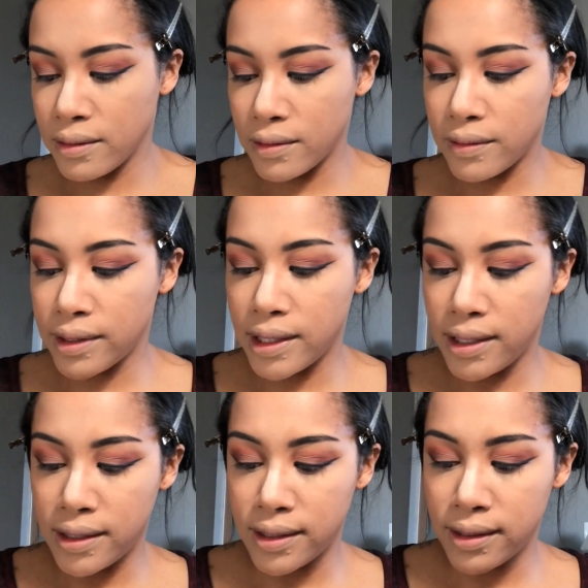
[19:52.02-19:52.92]
go
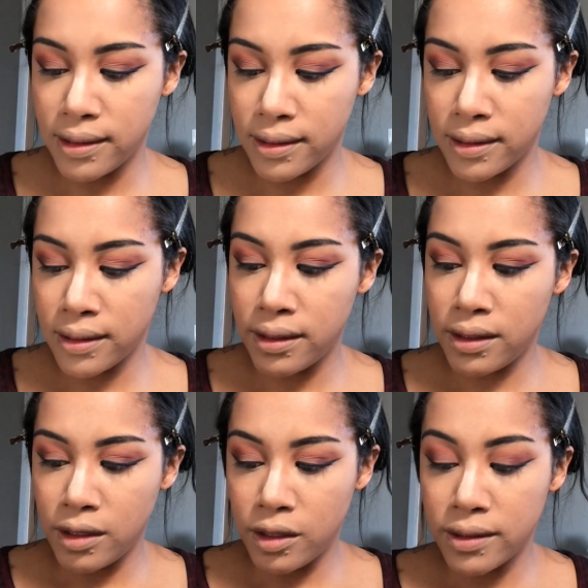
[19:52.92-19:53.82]
ahead and
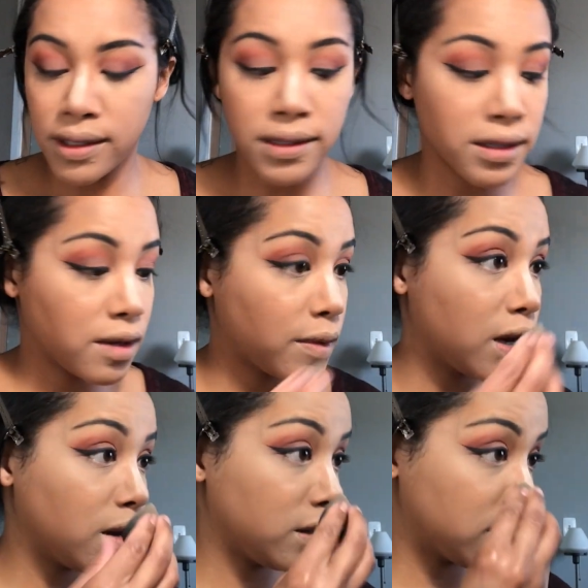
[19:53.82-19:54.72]
set some
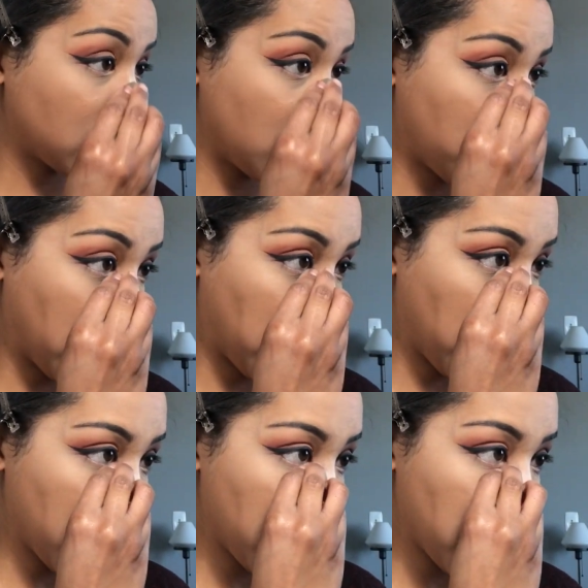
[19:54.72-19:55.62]
on the side of my
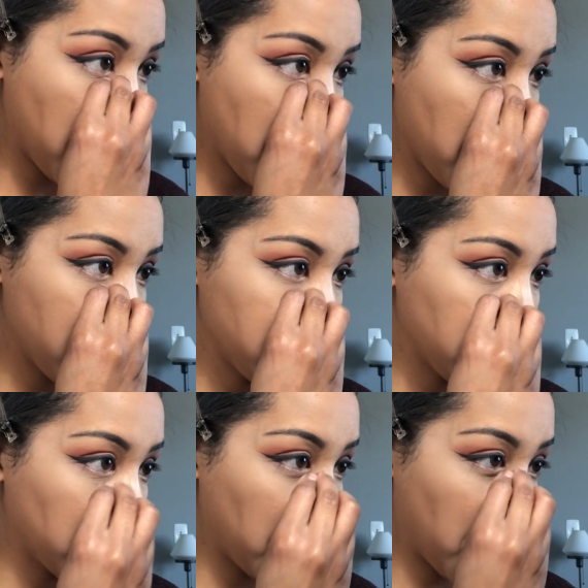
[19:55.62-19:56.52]
nose.